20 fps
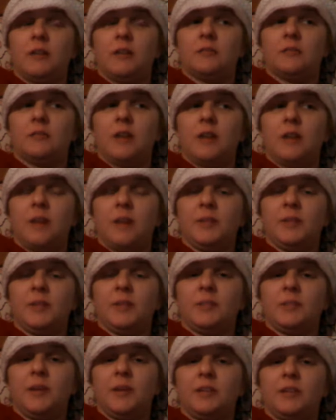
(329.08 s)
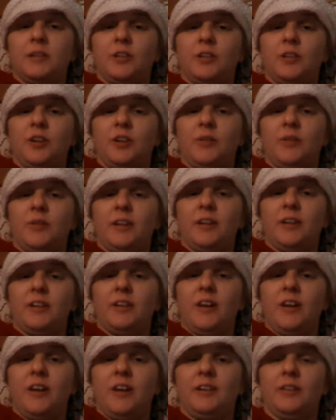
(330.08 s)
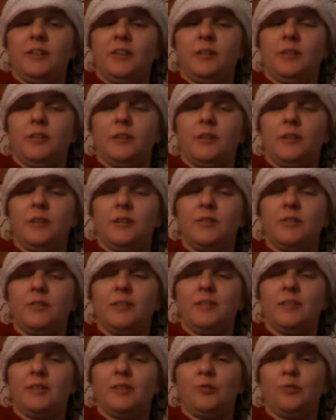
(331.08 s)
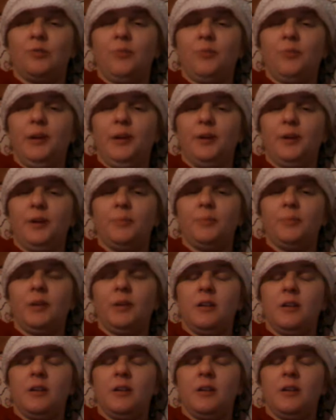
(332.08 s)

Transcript: I'm expecting to go in and not hear it. I know that sounds weird, but